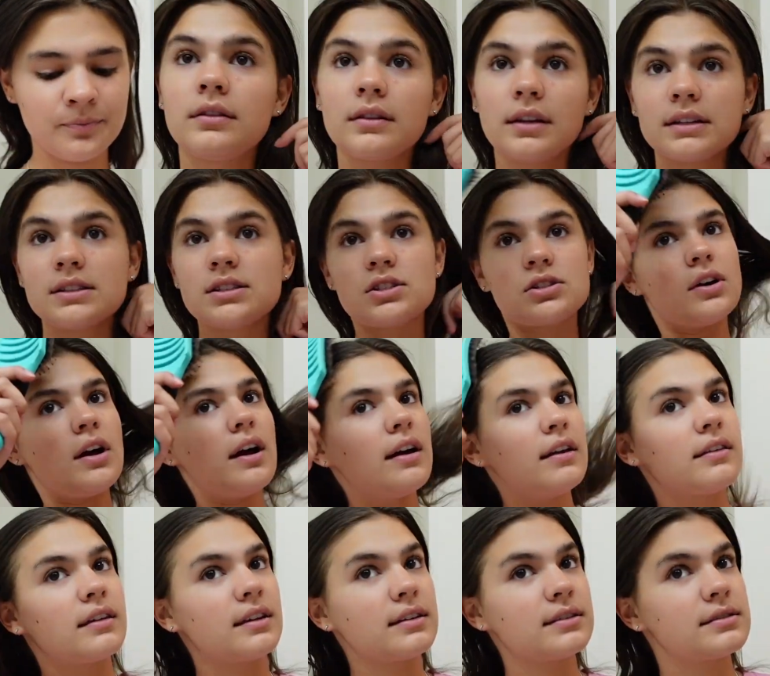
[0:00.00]
Let's
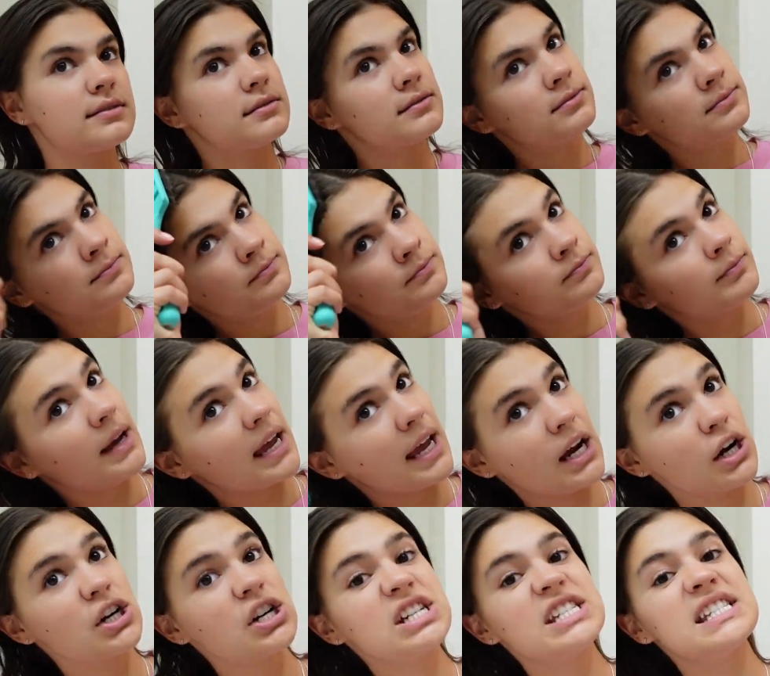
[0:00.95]
try this. My
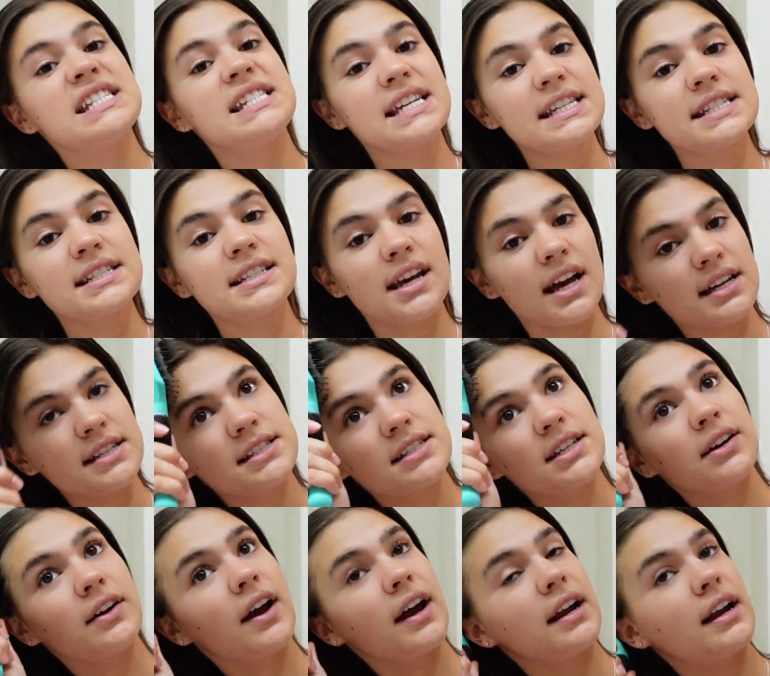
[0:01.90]
hair is
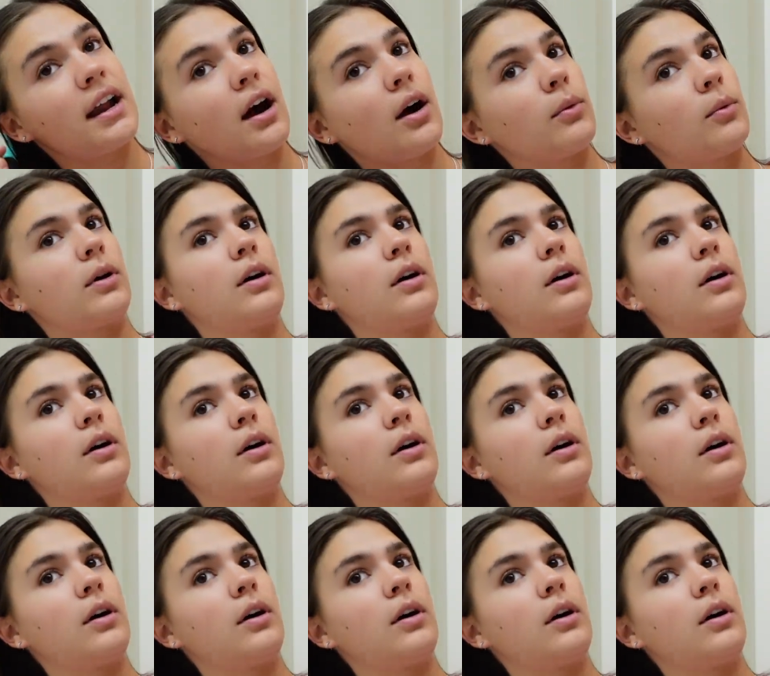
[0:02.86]
disgusting right now.